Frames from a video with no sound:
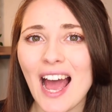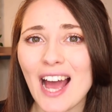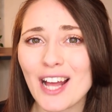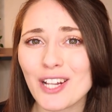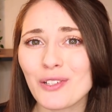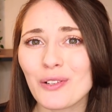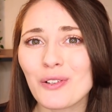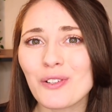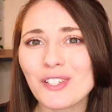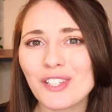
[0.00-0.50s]

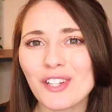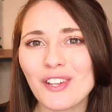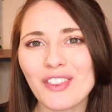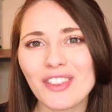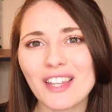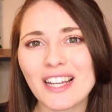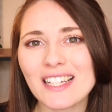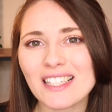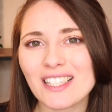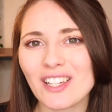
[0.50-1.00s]
and also
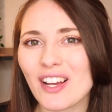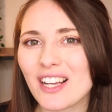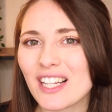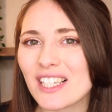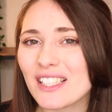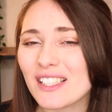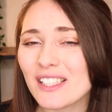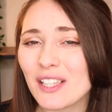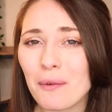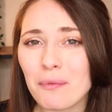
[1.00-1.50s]
things like
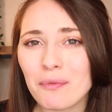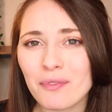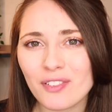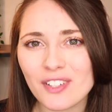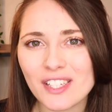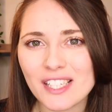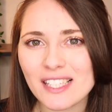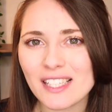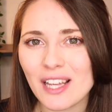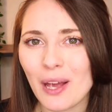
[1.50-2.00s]
sub
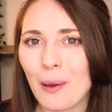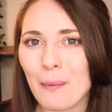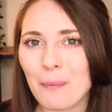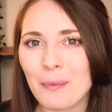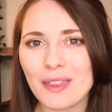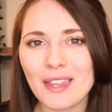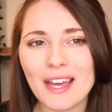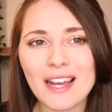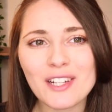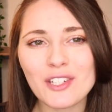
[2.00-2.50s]
for sub,
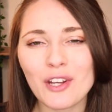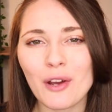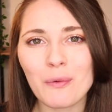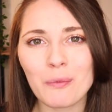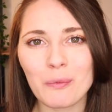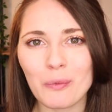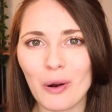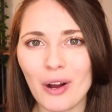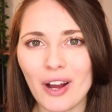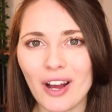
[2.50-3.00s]
they
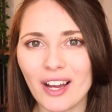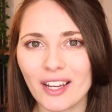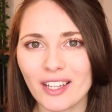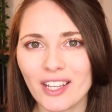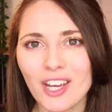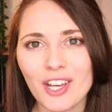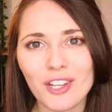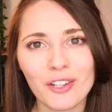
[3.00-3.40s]
don't work.